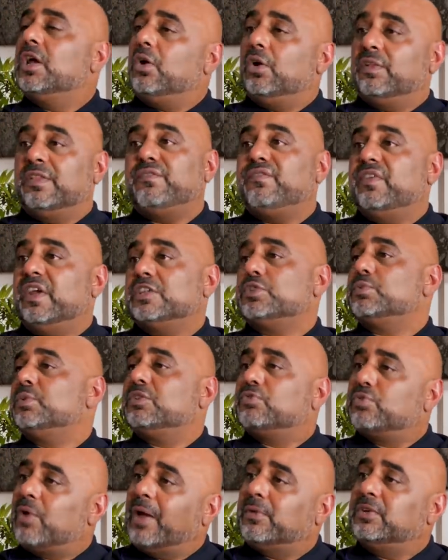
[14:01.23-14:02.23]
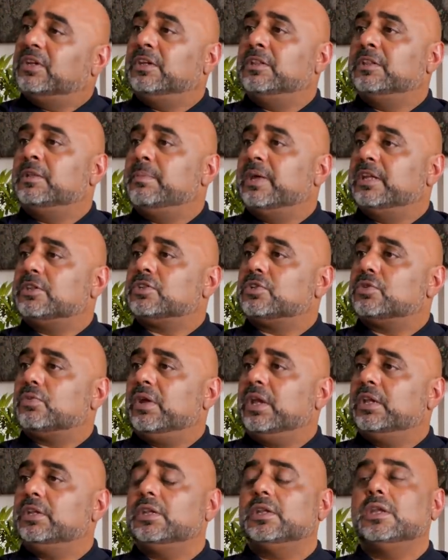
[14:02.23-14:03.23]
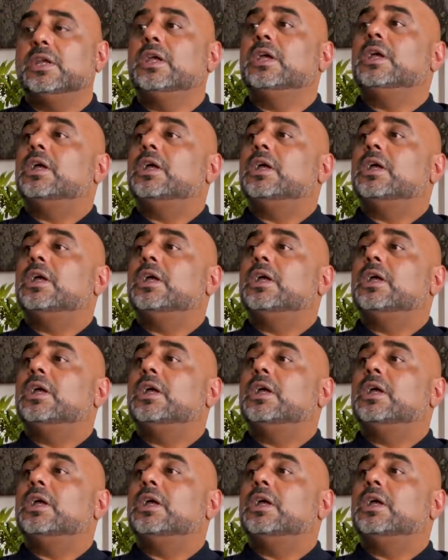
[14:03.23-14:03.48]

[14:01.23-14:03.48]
and they're faced with drowning in the Mediterranean.